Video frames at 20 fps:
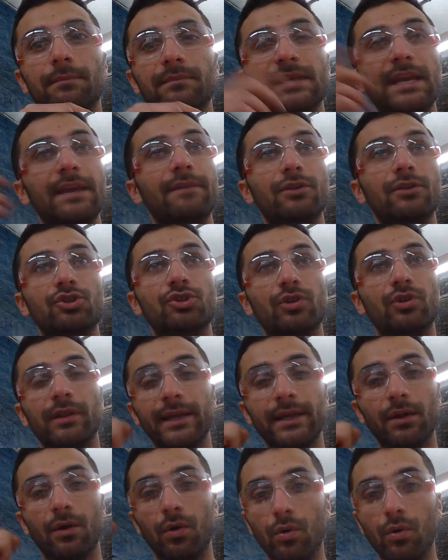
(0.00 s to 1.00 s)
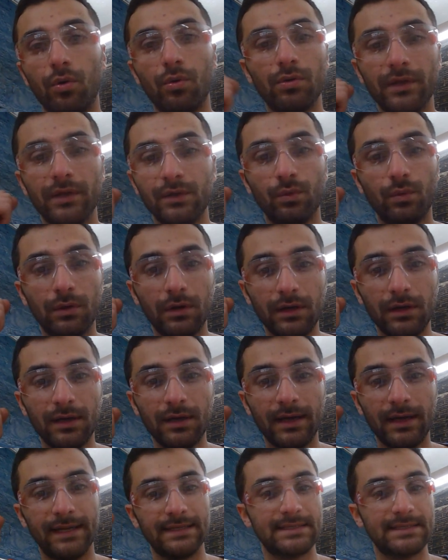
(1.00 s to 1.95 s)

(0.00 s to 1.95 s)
you're drilling a hole in wood and it's